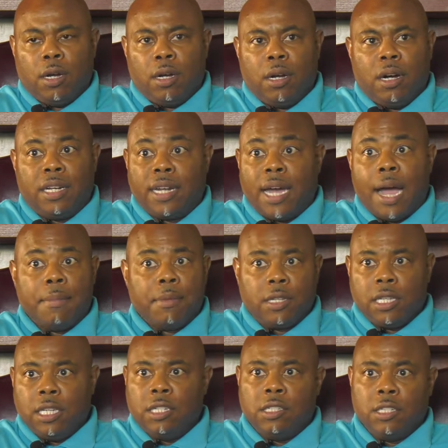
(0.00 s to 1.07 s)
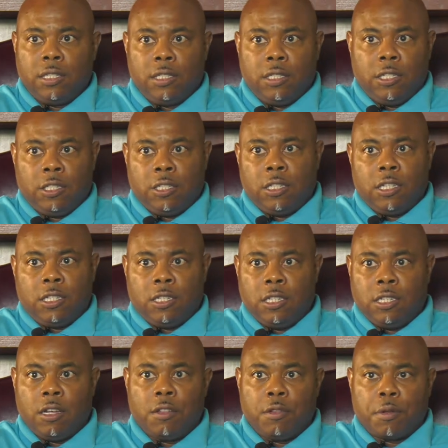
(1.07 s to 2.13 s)
anomaly, and this is
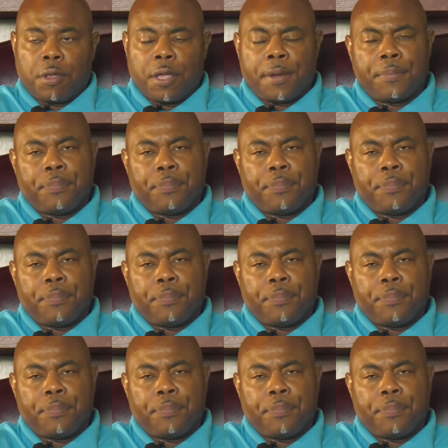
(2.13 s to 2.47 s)
this other thing.